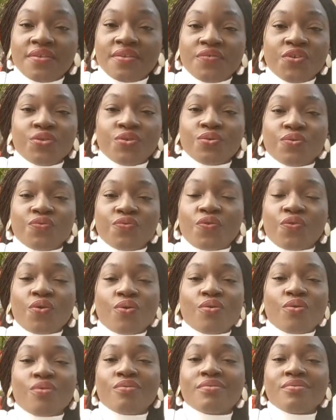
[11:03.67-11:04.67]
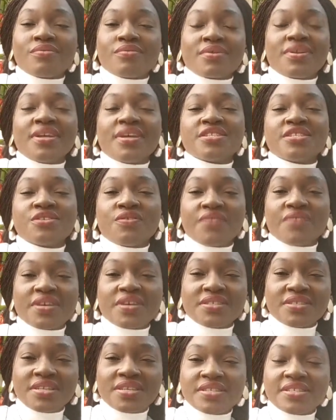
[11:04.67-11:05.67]
you know, for cleansing of our
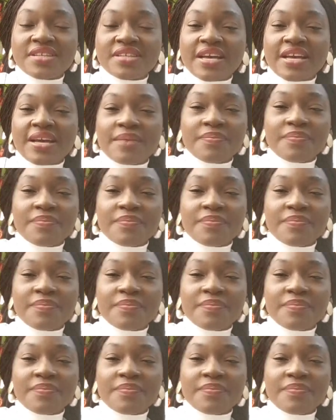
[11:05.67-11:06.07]
system,